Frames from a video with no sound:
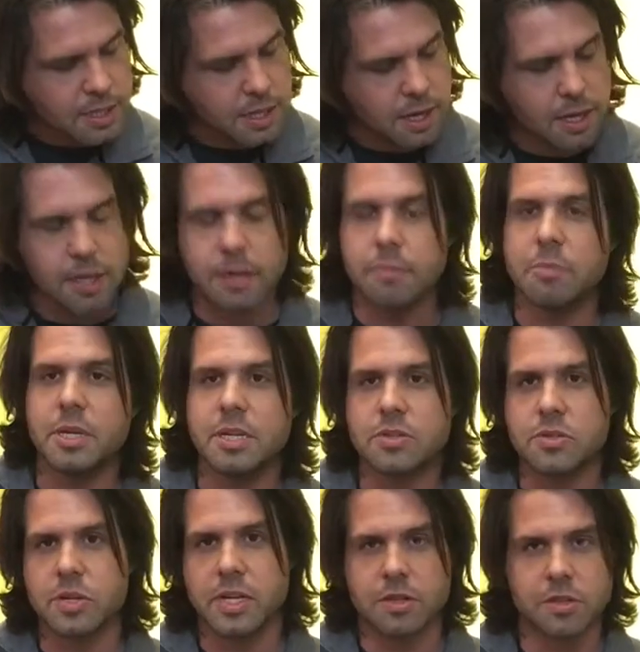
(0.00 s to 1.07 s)
uh, B
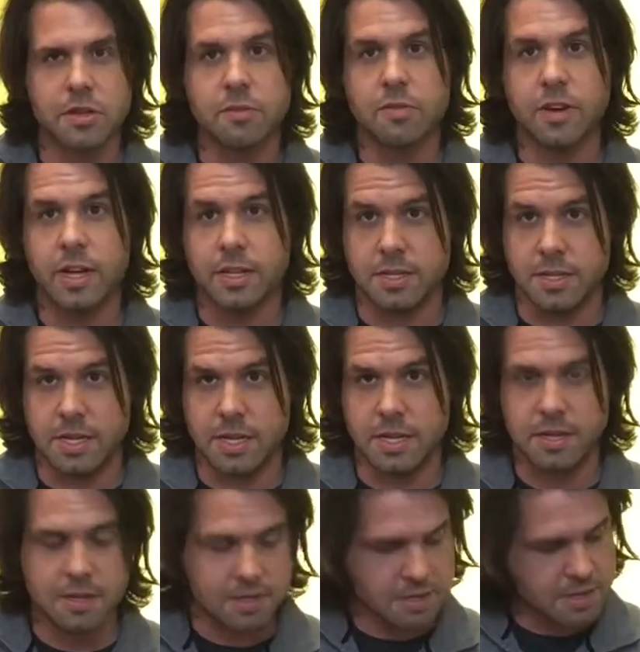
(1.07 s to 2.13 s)
string third fret, D,